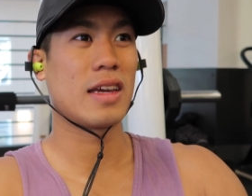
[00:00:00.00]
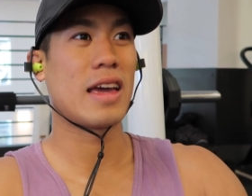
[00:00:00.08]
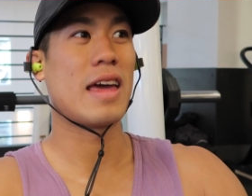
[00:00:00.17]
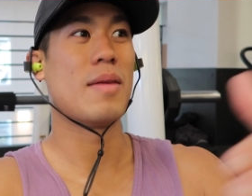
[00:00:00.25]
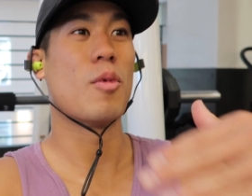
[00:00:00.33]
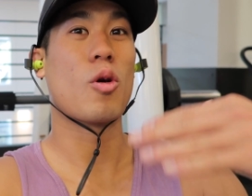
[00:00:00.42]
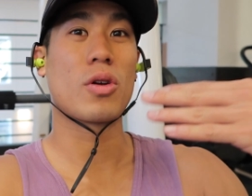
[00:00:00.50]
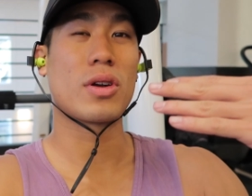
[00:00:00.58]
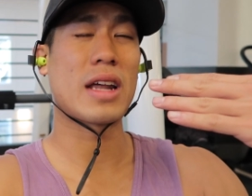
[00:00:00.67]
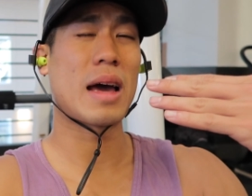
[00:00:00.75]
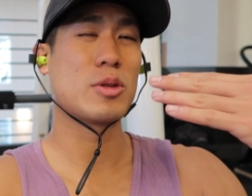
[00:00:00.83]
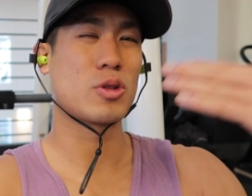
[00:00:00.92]
and more
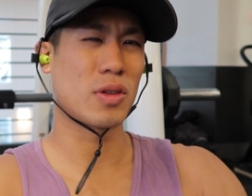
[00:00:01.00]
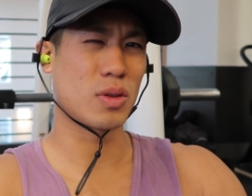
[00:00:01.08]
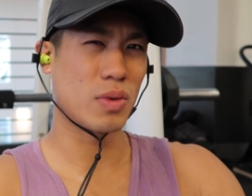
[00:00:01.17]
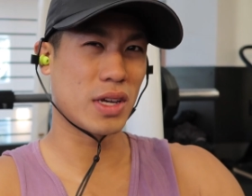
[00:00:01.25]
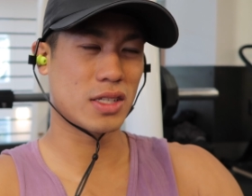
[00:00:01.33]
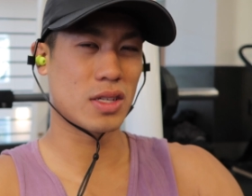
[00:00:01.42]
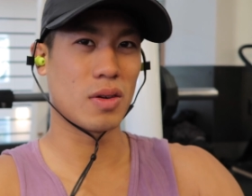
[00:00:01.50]
times throughout the week.